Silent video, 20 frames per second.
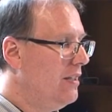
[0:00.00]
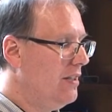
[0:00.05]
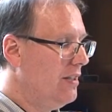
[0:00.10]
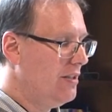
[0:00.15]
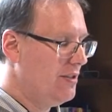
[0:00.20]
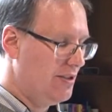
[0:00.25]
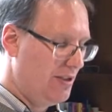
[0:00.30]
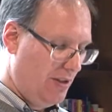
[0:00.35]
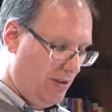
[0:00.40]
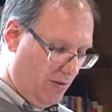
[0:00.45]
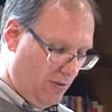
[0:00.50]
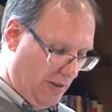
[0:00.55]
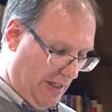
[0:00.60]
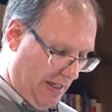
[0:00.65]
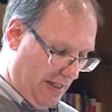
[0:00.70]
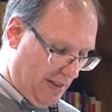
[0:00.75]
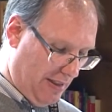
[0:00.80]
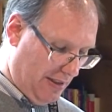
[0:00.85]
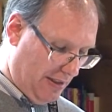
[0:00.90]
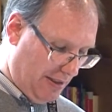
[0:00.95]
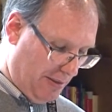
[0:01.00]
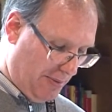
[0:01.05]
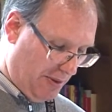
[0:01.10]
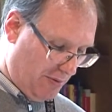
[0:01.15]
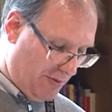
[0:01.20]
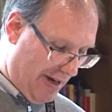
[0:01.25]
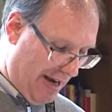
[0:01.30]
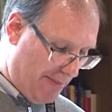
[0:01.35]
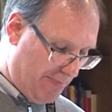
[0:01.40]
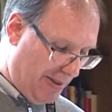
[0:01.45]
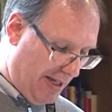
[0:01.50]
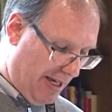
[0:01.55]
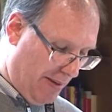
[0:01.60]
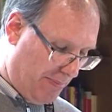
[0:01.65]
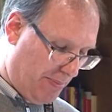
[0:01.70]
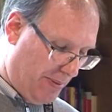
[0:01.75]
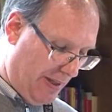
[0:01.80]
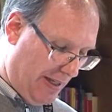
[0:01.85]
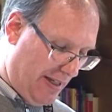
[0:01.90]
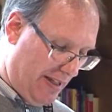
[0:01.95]
So uh, let me wrap
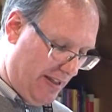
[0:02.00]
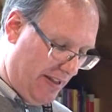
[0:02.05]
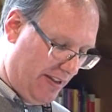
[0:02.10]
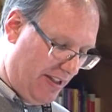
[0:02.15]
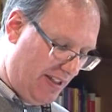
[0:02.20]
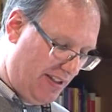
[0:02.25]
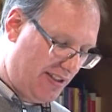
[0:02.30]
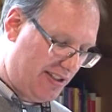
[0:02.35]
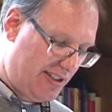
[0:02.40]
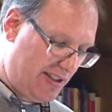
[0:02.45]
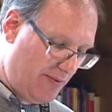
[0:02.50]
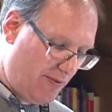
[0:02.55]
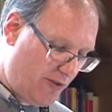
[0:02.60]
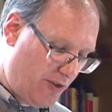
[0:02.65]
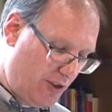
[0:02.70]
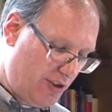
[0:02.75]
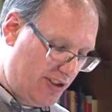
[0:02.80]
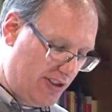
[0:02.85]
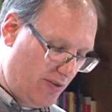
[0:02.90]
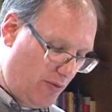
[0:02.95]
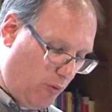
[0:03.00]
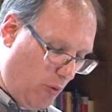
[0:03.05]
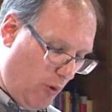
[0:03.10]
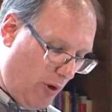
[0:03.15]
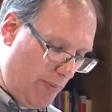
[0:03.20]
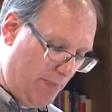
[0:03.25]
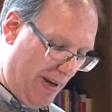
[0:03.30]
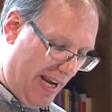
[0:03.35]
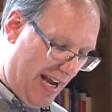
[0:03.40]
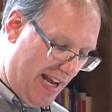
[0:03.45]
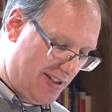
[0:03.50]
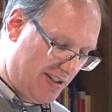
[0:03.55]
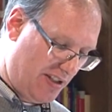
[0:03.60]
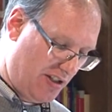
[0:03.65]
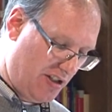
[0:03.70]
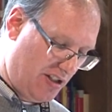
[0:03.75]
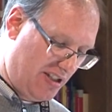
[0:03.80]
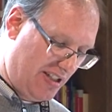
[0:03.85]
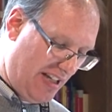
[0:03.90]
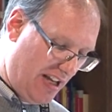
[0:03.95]
up. Uh, these subversive war
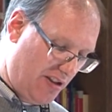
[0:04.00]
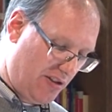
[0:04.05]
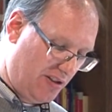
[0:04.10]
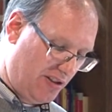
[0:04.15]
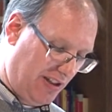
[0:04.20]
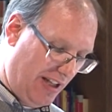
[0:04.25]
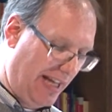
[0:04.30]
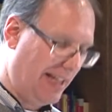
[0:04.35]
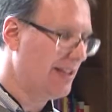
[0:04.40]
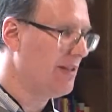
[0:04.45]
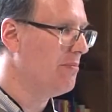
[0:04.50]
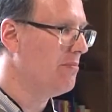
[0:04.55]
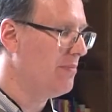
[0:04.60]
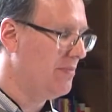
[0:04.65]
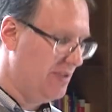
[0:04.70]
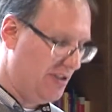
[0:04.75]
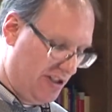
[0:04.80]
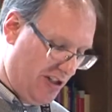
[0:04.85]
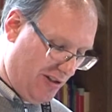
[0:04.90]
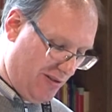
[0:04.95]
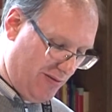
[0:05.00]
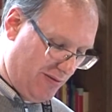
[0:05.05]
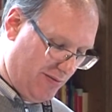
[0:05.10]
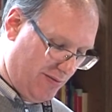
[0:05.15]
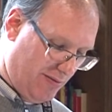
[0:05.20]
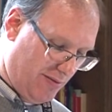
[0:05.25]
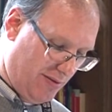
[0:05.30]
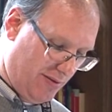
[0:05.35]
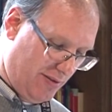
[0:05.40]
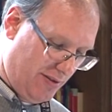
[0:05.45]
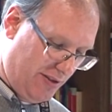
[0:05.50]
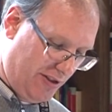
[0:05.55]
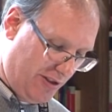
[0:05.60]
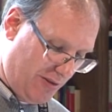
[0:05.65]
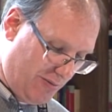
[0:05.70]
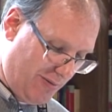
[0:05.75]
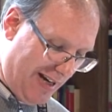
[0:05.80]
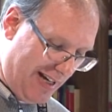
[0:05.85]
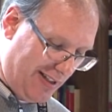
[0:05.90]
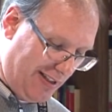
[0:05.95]
passages and others like them don't
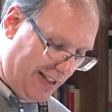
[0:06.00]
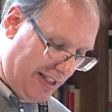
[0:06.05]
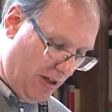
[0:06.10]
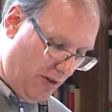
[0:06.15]
directly